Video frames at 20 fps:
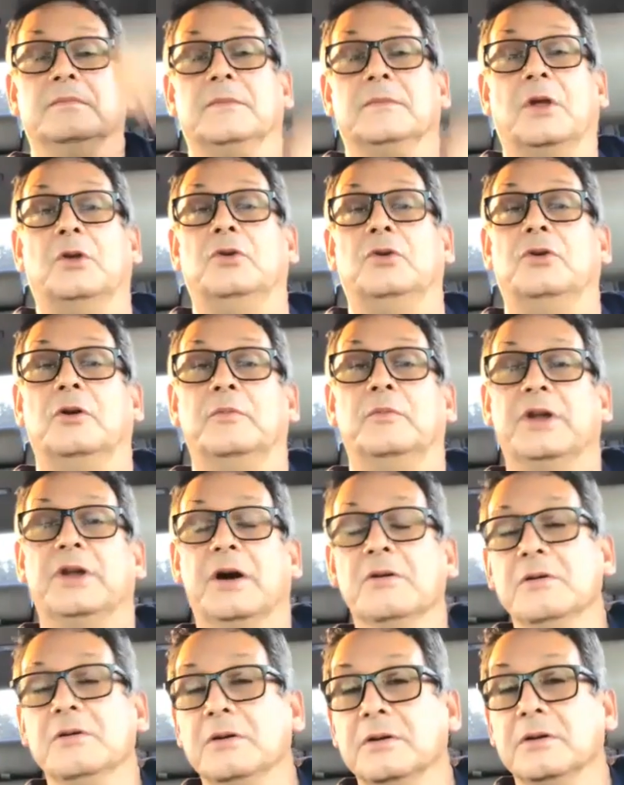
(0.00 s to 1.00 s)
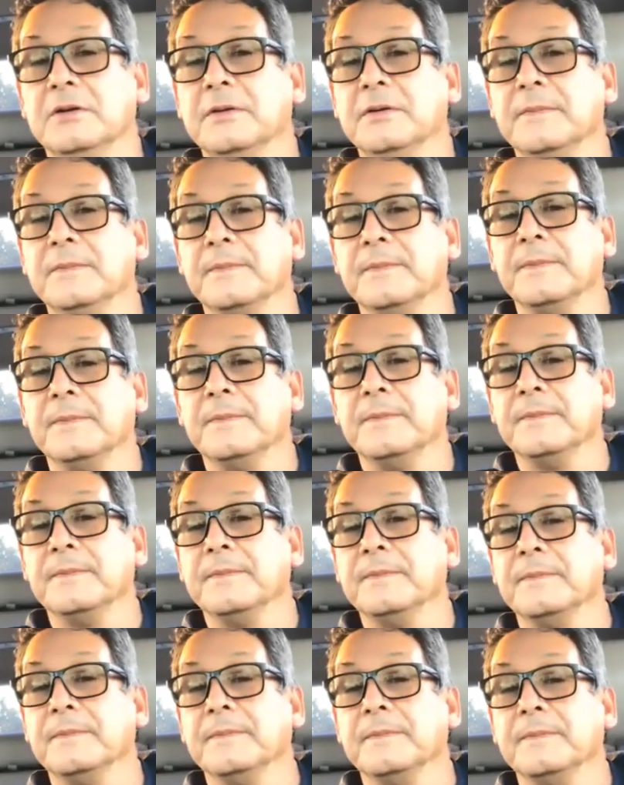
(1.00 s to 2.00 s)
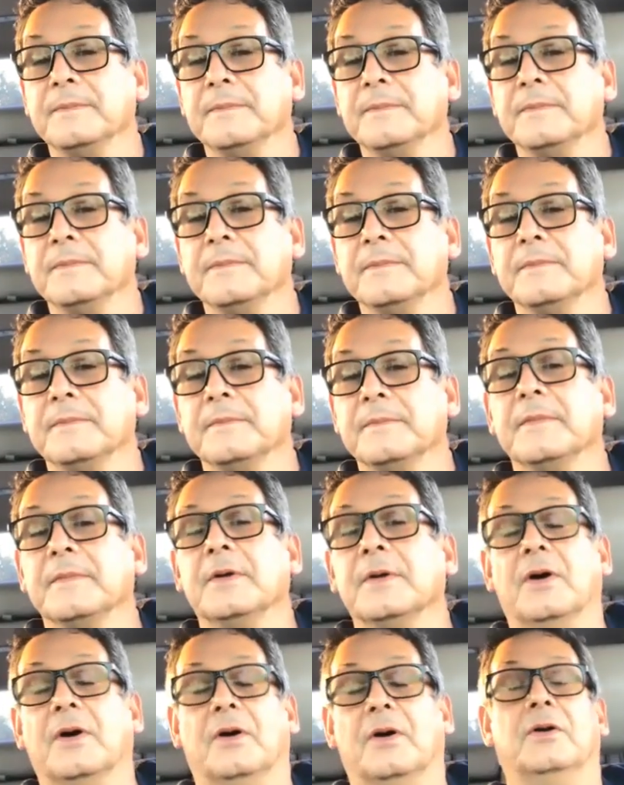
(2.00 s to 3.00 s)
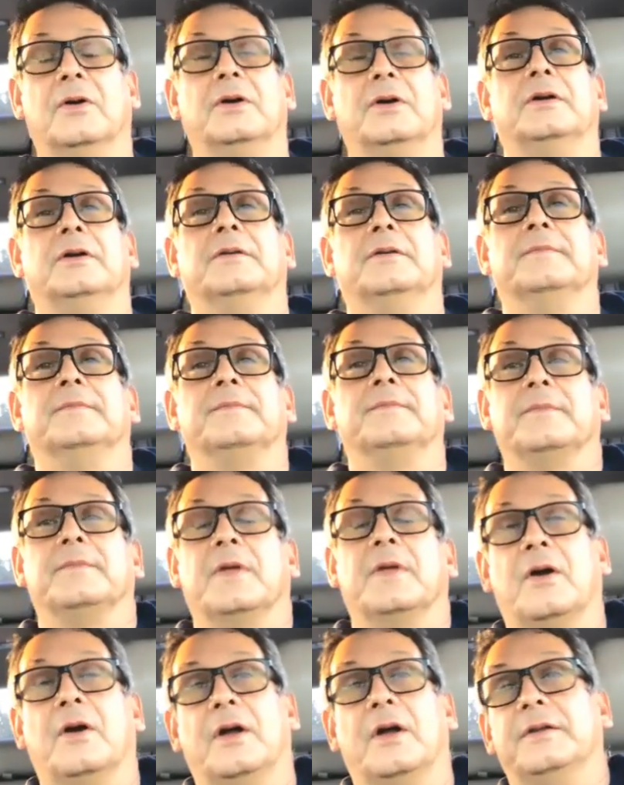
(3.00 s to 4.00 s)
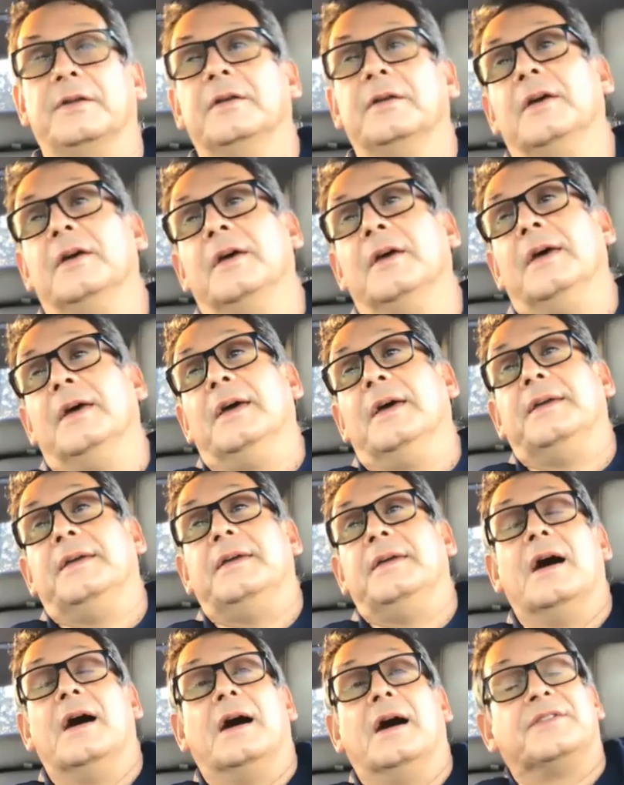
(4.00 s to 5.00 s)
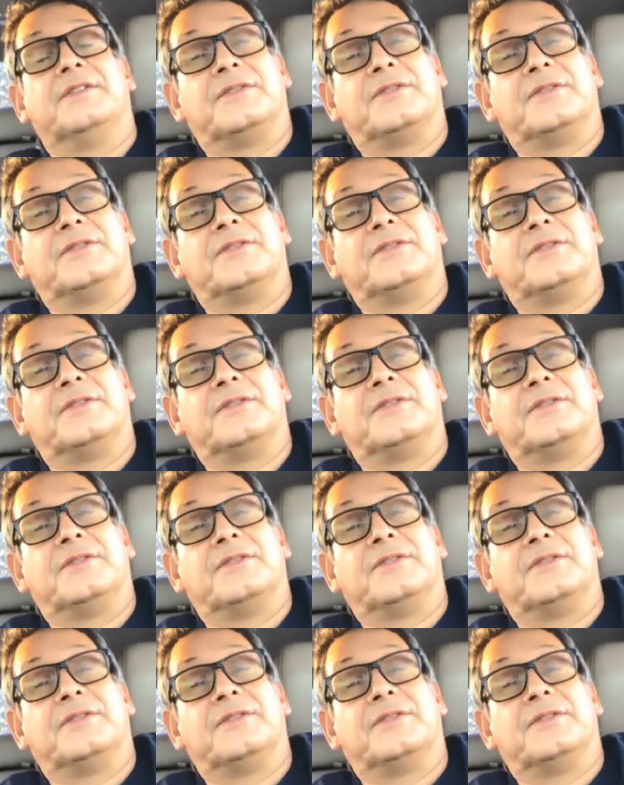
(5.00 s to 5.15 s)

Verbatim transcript: Can you hear me now? Yes. Thank you. Oh, all right. Yeah.